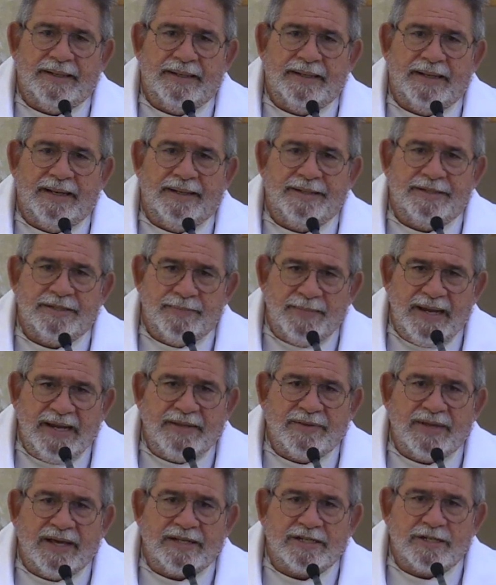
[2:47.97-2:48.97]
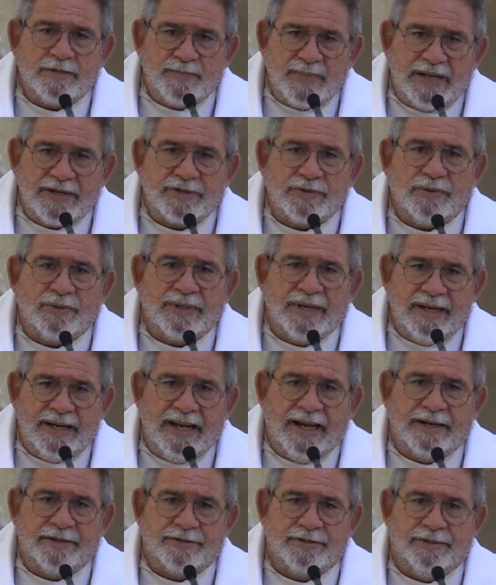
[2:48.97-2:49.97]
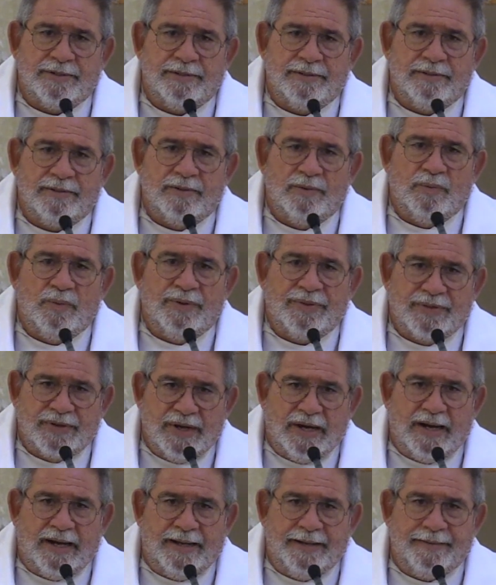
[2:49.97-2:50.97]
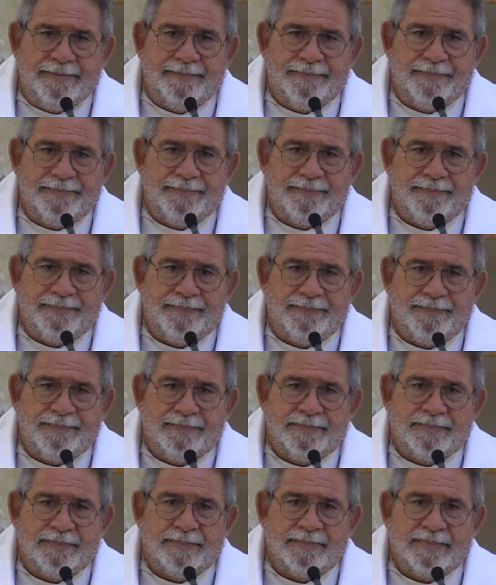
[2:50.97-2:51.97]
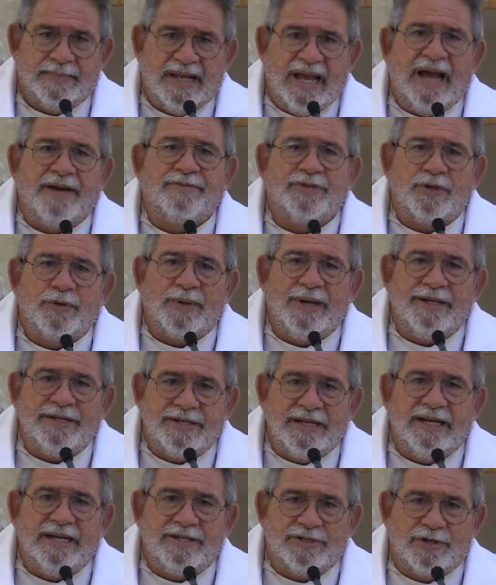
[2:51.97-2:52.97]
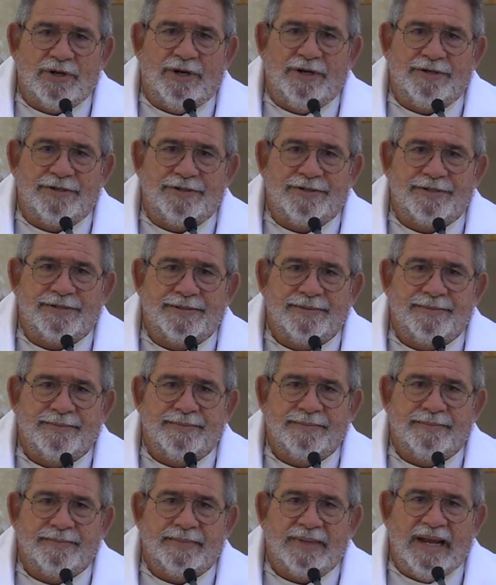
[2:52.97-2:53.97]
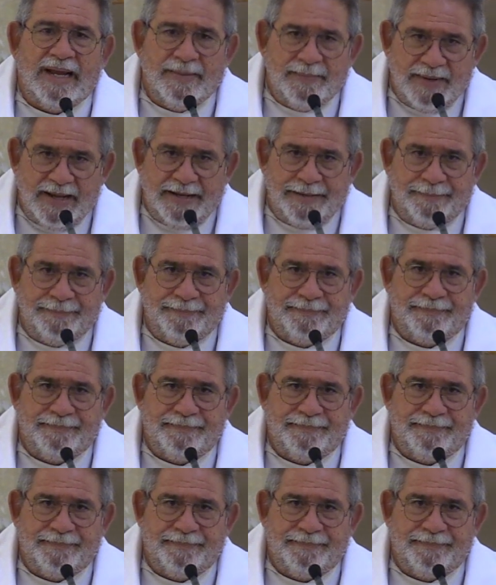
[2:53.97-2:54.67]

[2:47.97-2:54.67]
and to make that special connection with God. Have a great day, Chargers. Amen.